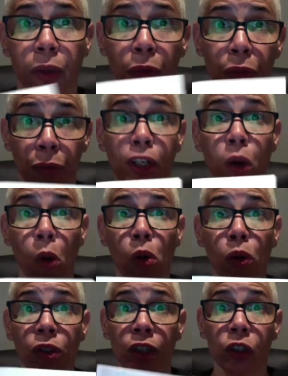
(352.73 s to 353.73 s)
3
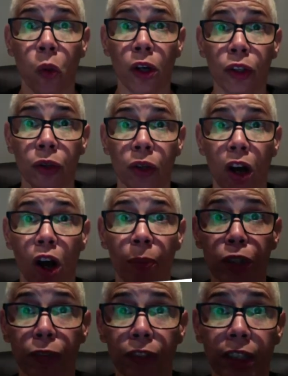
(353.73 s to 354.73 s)
goals that you want to
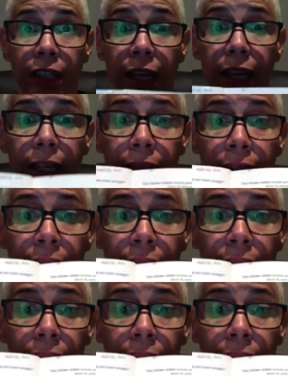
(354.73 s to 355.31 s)
accomplish for the day,